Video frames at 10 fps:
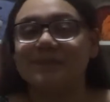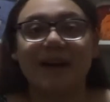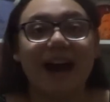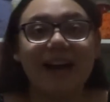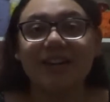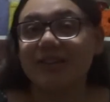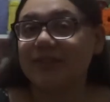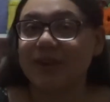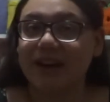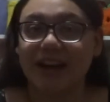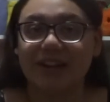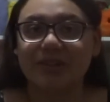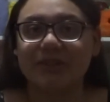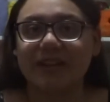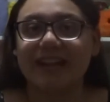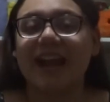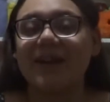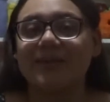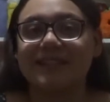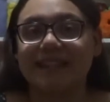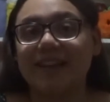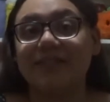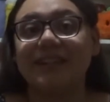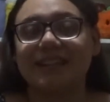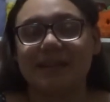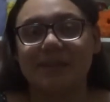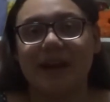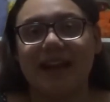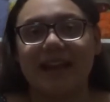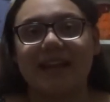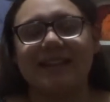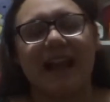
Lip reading: under 400, I would definitely buy it.